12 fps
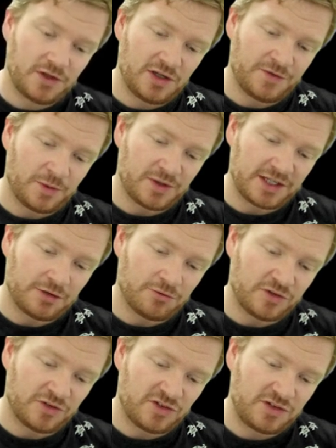If I want to get
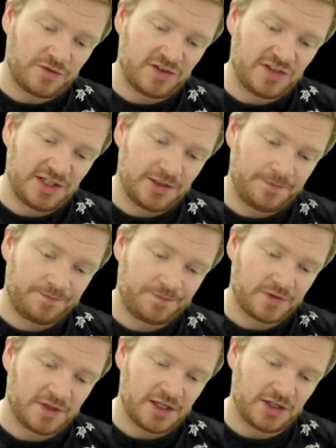resistivity,
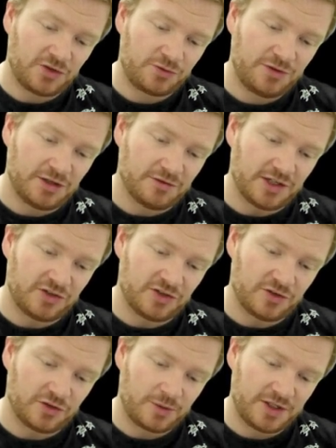then I just rearrange
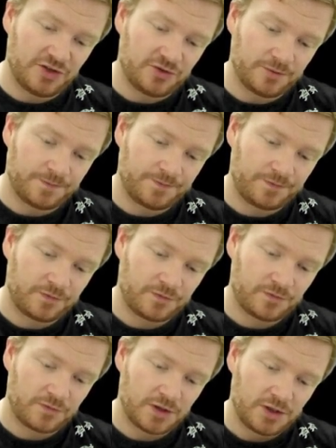this equation,
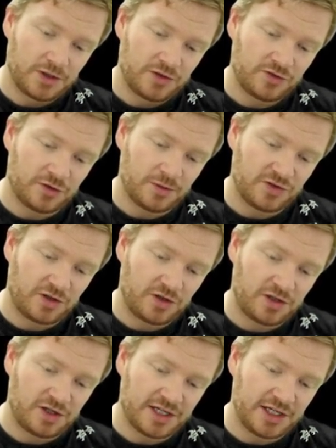so it's
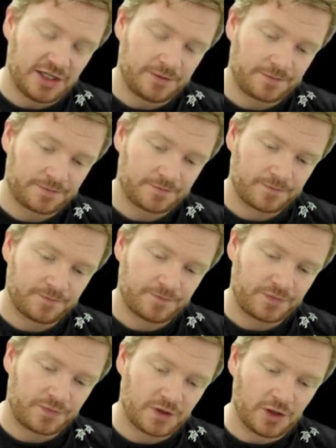RA
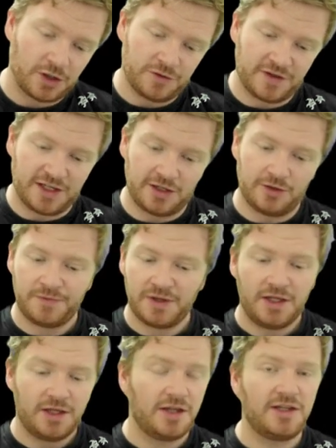over
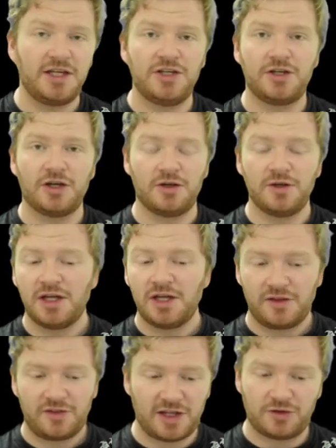L. And there you go,
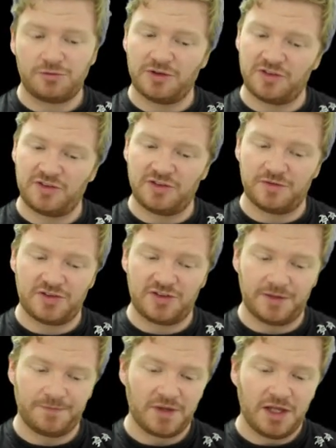that's
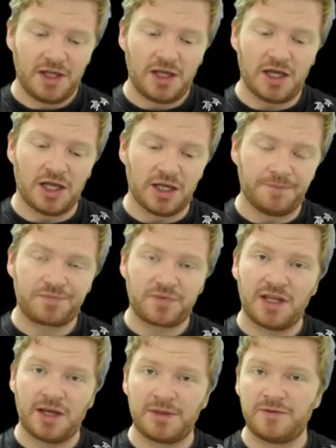resistivity. I'm
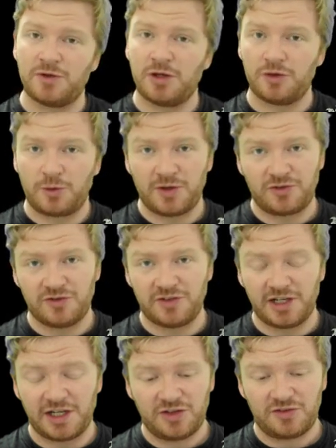going to give you a load of questions
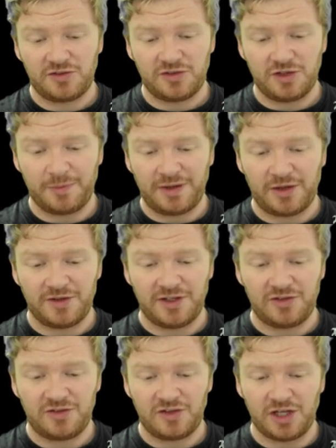in the lesson about
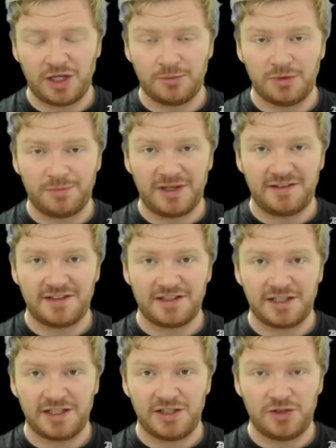this, but
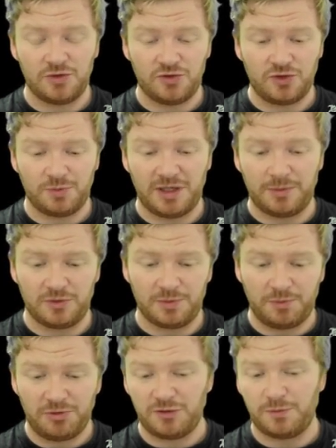basically you should be able to
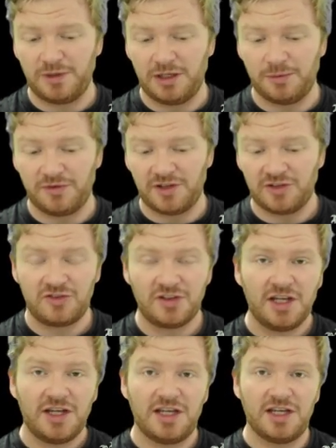be pretty familiar with
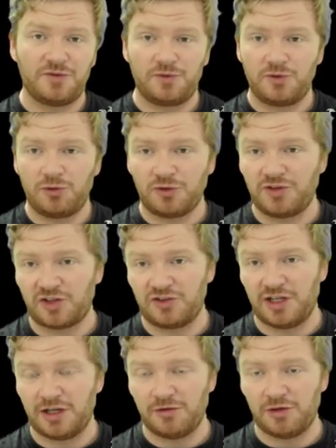this. If
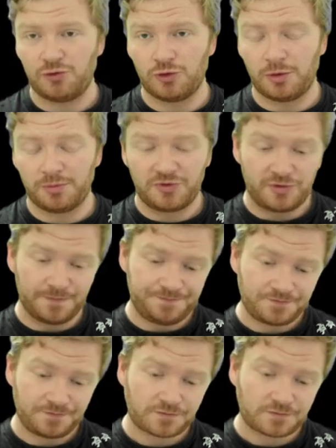cross-sectional area drops,
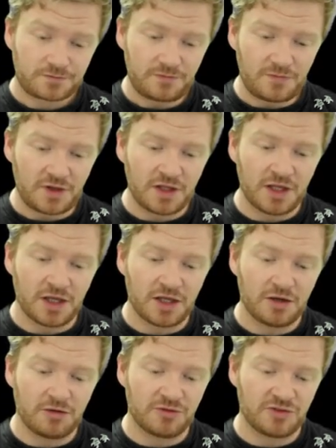
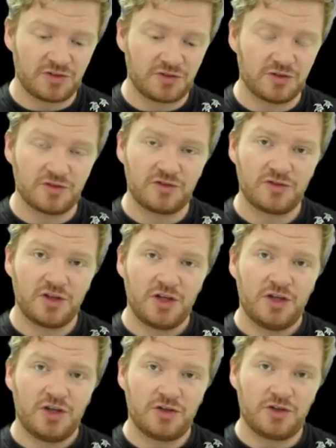resistance
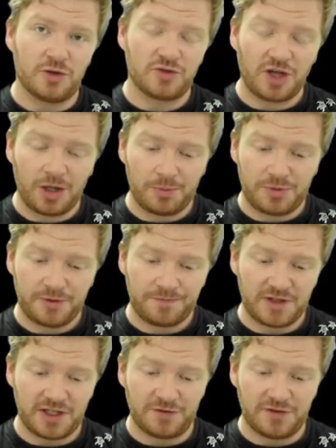goes up.
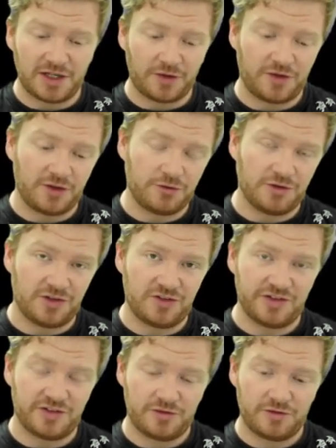If length
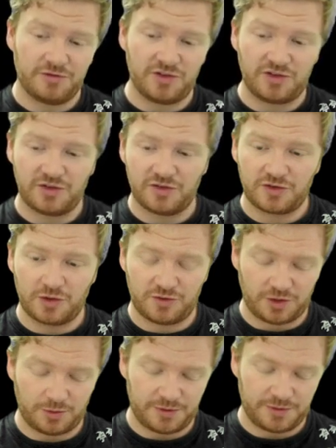increases, resistance
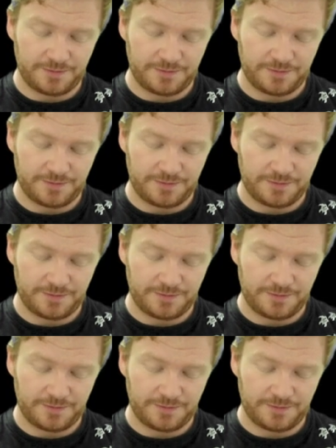goes up.